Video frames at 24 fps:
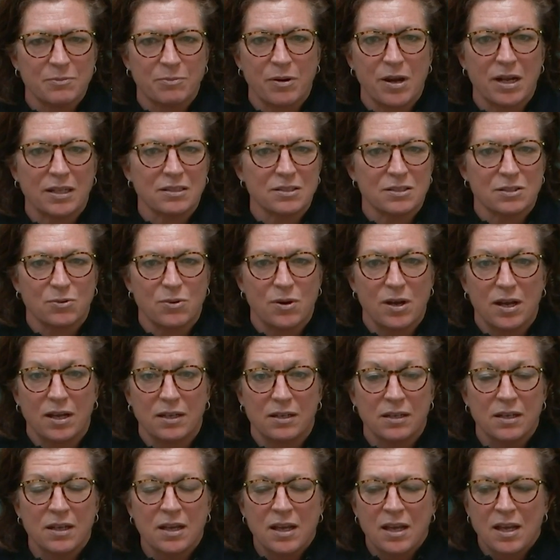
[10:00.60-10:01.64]
the practice
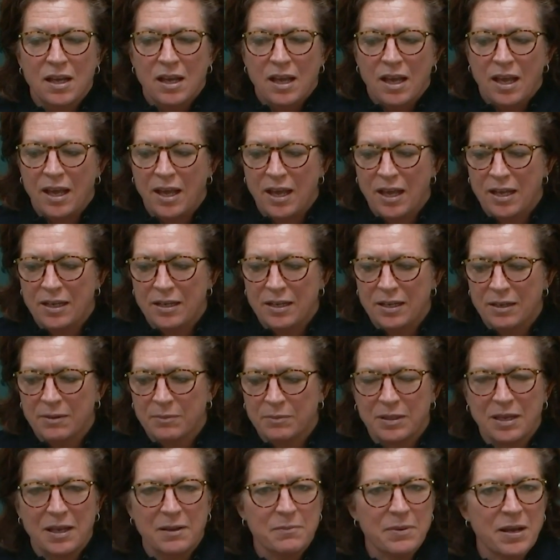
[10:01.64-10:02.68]
squad,
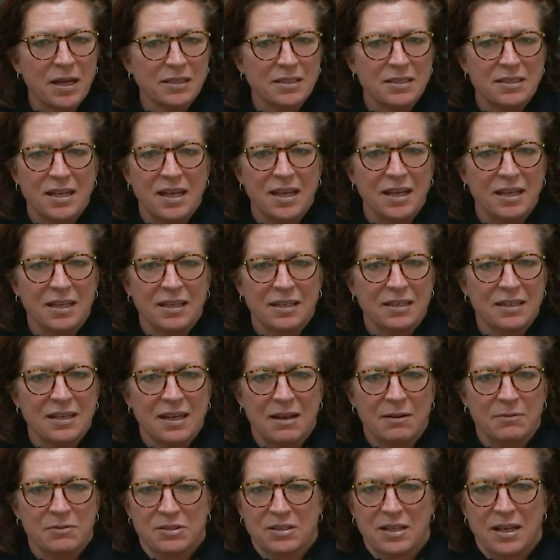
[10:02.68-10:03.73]
and came back today, and
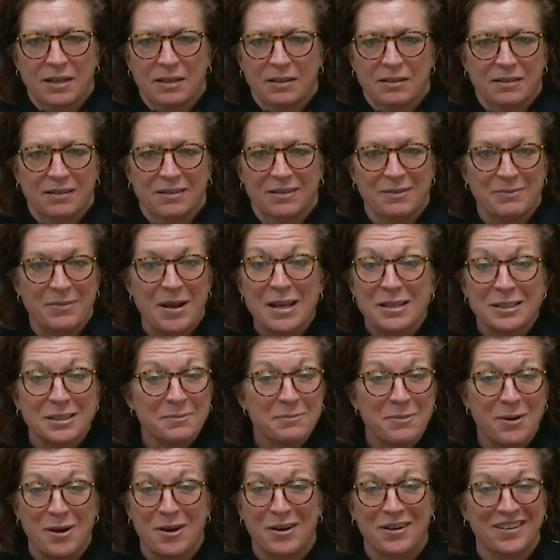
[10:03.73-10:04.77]
I was like,
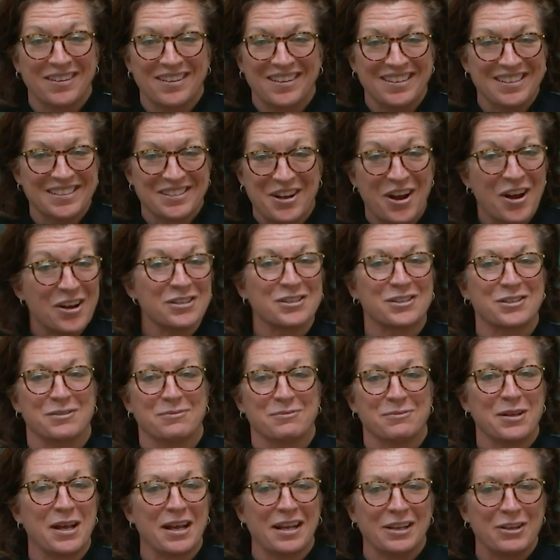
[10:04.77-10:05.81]
basketball is
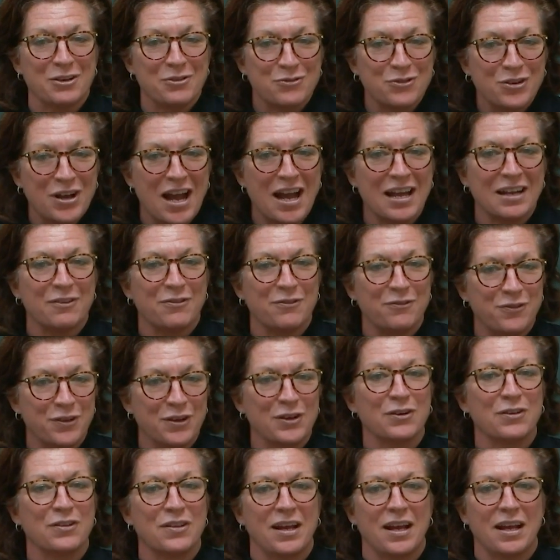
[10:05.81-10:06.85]
awesome. Like, you've got to
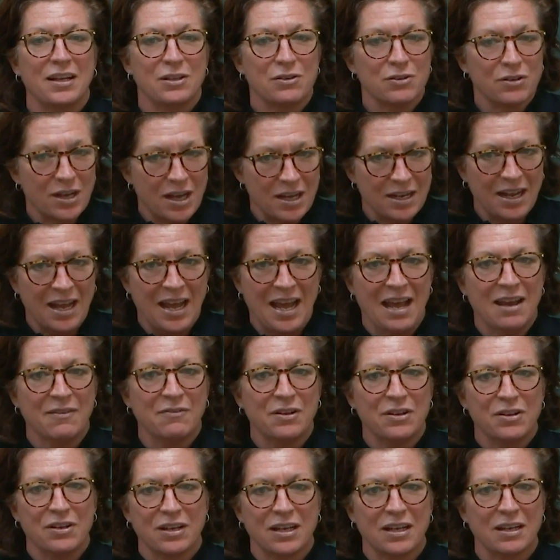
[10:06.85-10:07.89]
feel that. You've got to
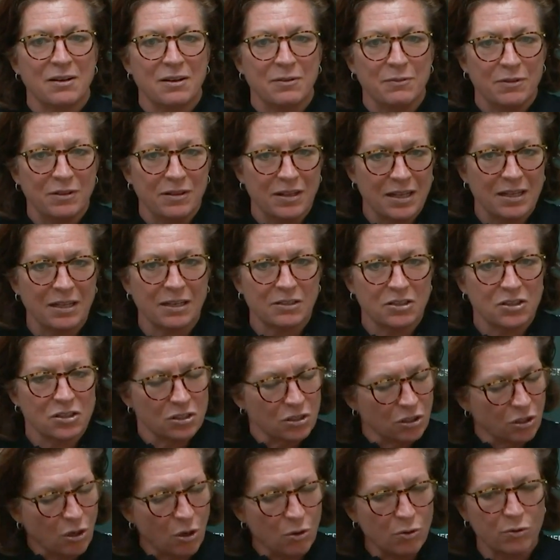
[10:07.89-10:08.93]
have it. You got to let it
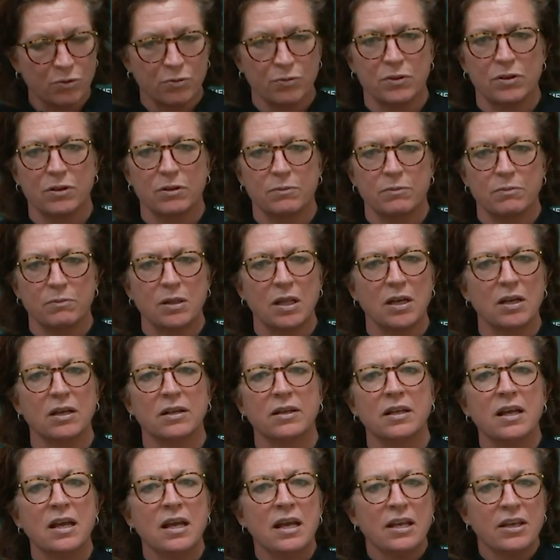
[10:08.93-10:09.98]
just go through your
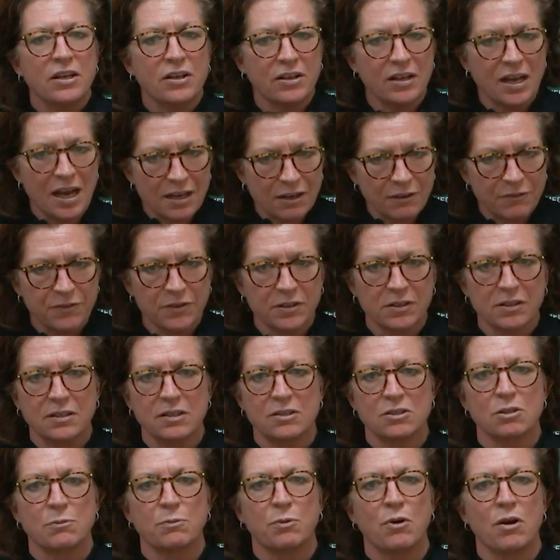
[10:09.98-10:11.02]
blood. You got to feel the
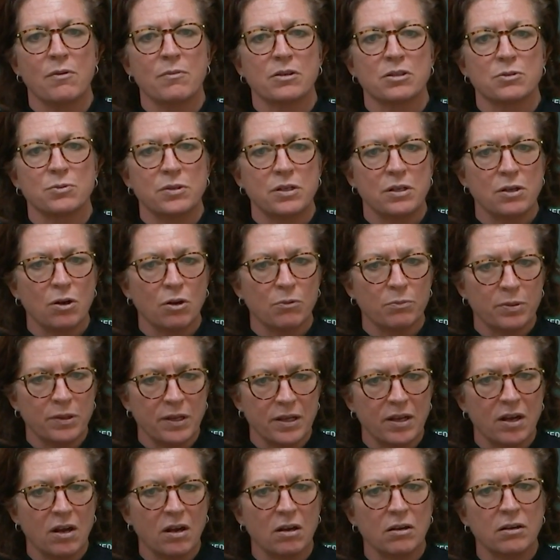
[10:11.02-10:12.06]
disappointments when you don't
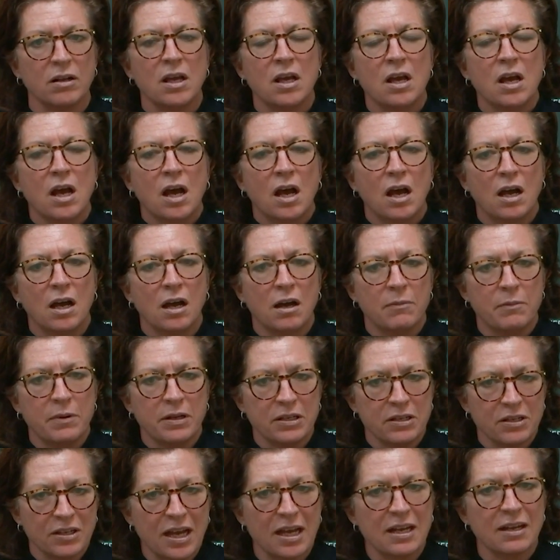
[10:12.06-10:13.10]
play hard,
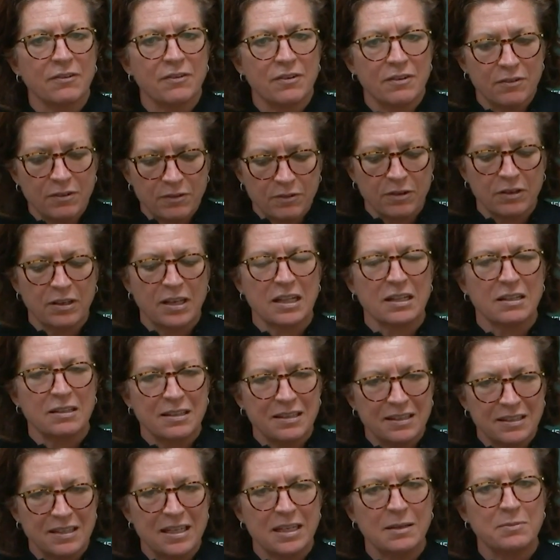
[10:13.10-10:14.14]
and you got to
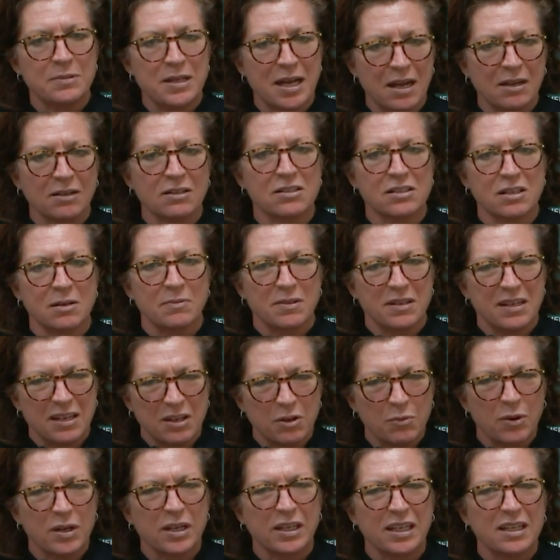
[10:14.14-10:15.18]
get deep down to something
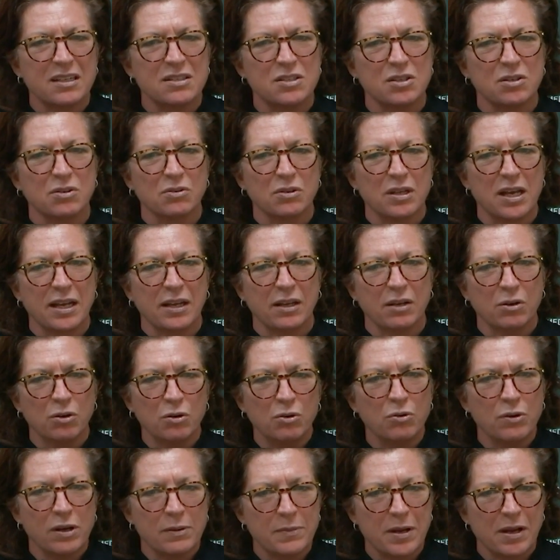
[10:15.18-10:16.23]
that you want to get to. Like,
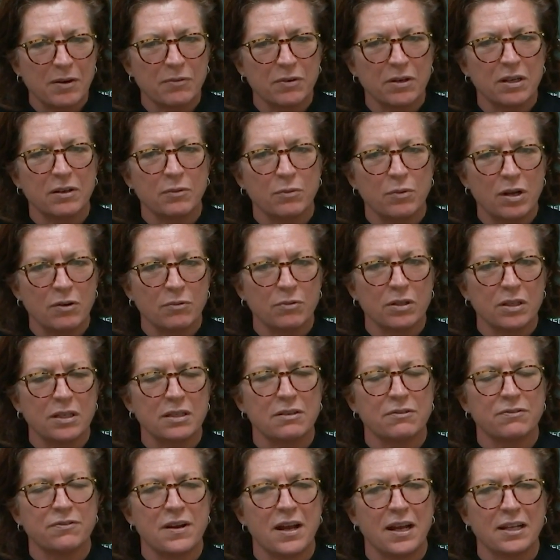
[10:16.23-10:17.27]
who am I really? What really
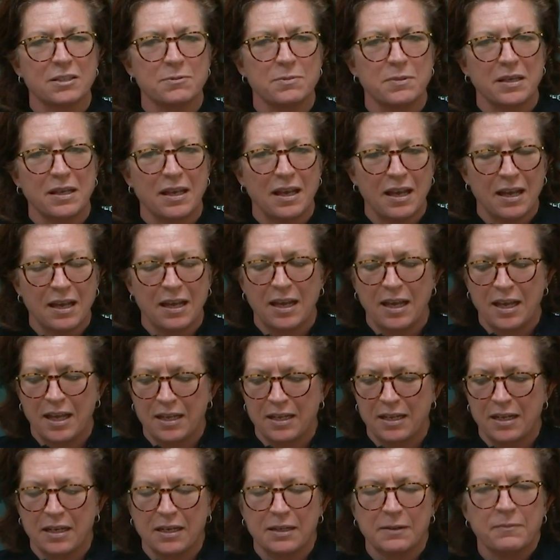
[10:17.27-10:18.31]
defines me?
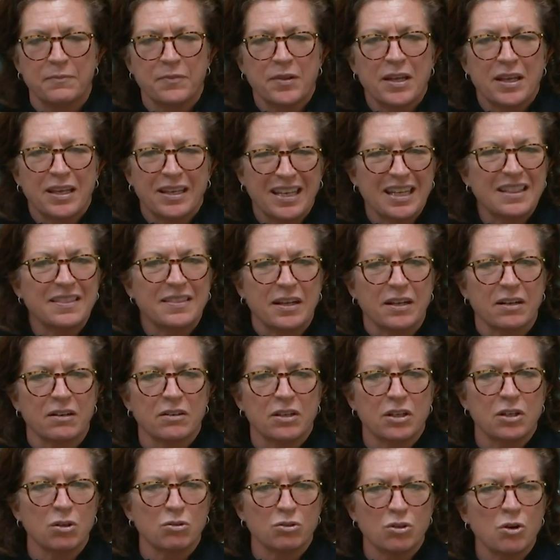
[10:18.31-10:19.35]
Get there.
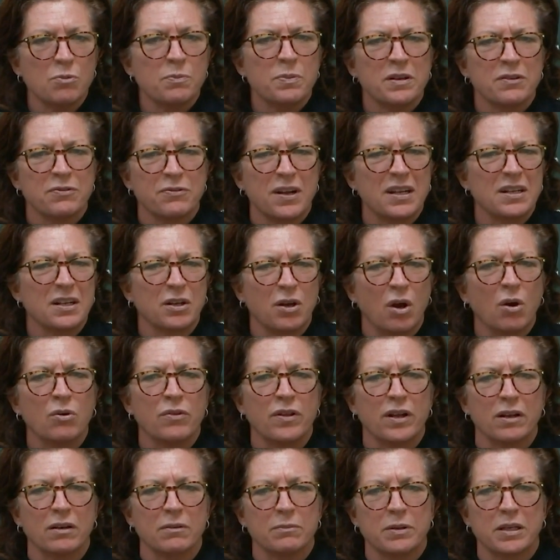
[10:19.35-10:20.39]
You know, don't be afraid to go
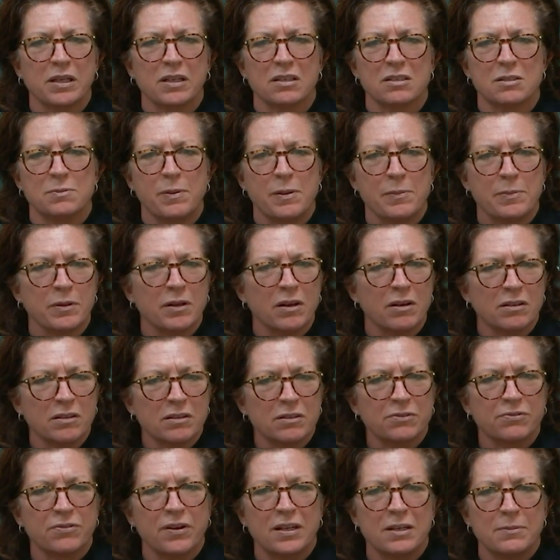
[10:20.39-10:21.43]
there, because people are a
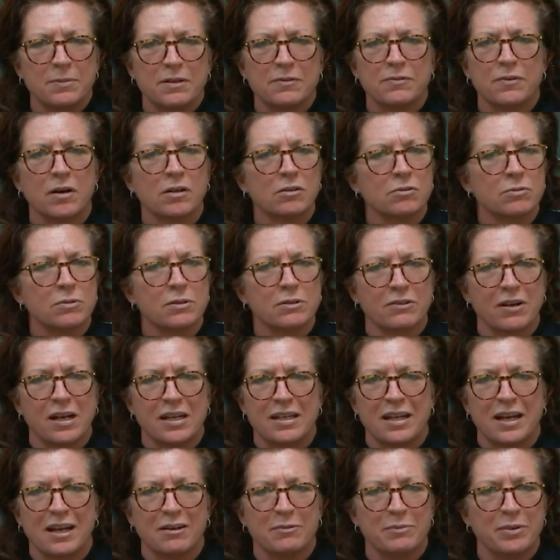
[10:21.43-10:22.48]
little afraid to be vulnerable
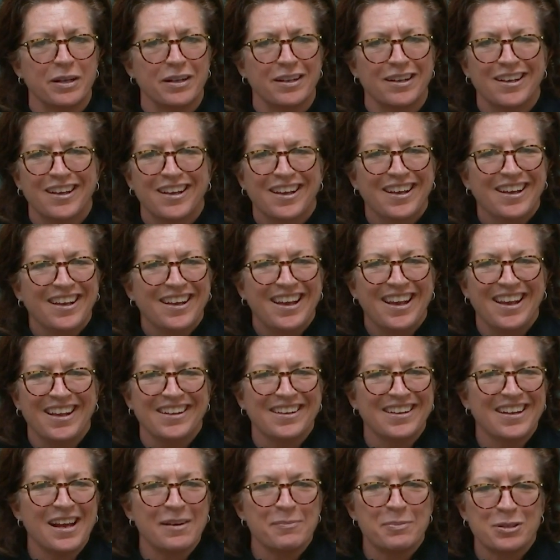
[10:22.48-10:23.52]
right now, but
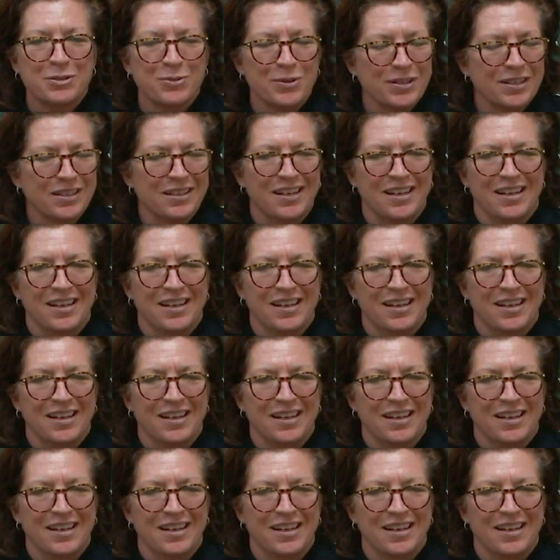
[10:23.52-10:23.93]
hey, not between the